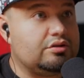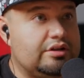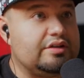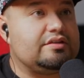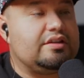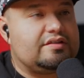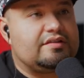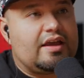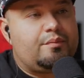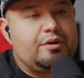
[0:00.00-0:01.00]
These this
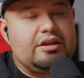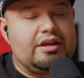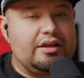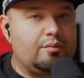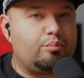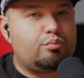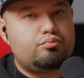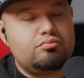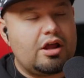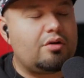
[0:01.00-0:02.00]
is happening in a
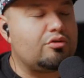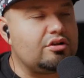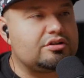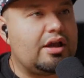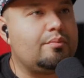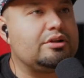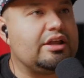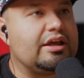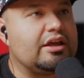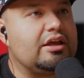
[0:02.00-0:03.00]
not real time, but
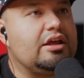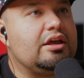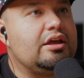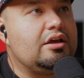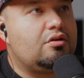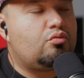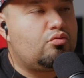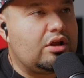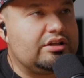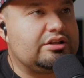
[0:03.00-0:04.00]
like
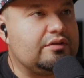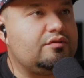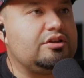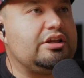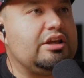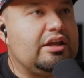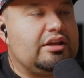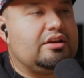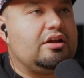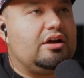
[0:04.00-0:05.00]
relatively
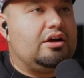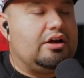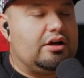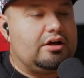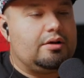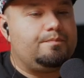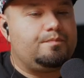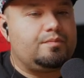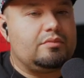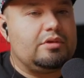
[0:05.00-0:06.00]
in
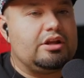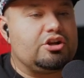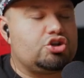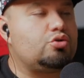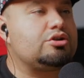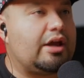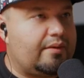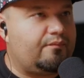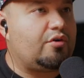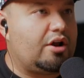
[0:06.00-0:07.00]
um in a short
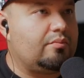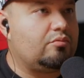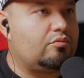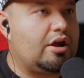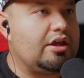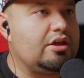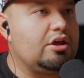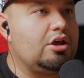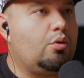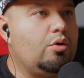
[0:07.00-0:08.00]
time frame right?
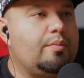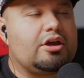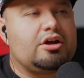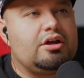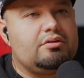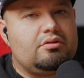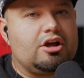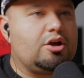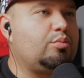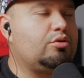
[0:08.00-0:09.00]
We might cut
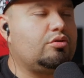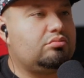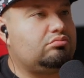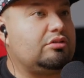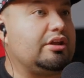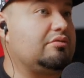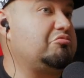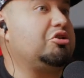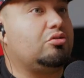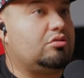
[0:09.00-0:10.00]
a couple, like,
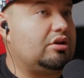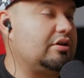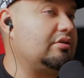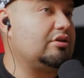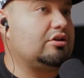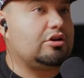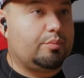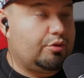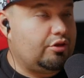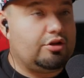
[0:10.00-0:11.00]
you know,
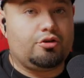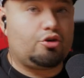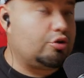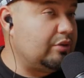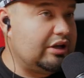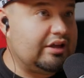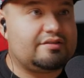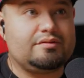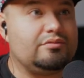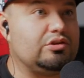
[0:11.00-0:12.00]
couple, you know, 30
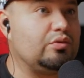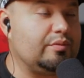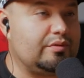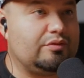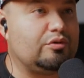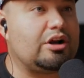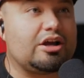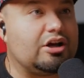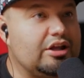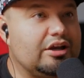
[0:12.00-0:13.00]
minutes, 20, we're
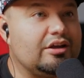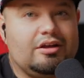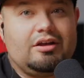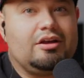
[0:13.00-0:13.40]
not cutting